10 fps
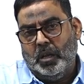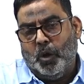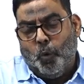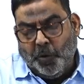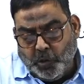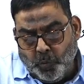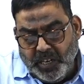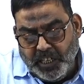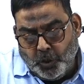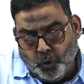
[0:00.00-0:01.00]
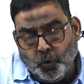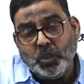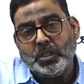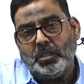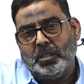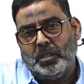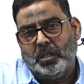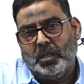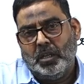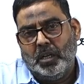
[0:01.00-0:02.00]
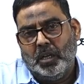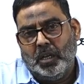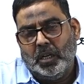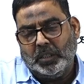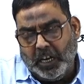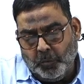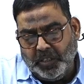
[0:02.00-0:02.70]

Which one he choose, that